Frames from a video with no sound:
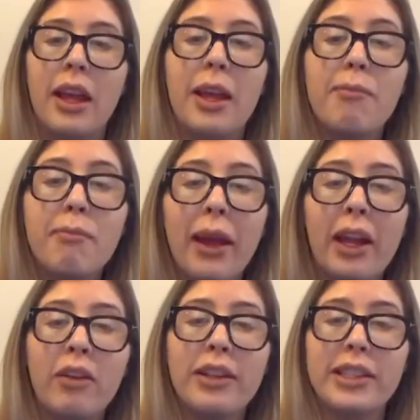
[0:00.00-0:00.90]
It
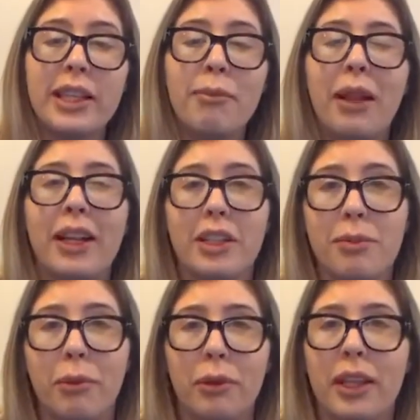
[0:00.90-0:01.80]
may only seem like a
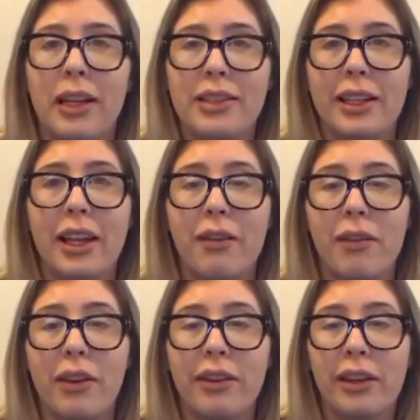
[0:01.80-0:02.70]
small task to care for
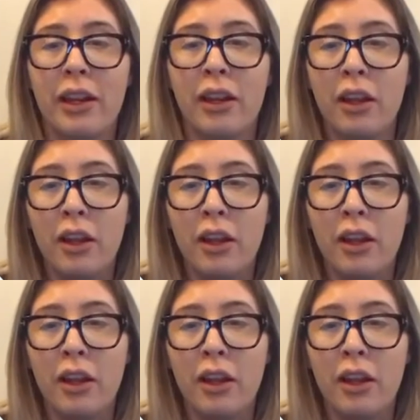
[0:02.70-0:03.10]
the skin,